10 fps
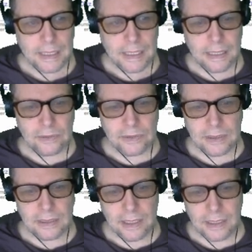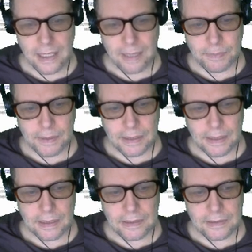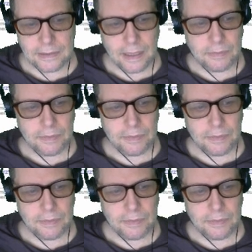I don't see that happening again this time.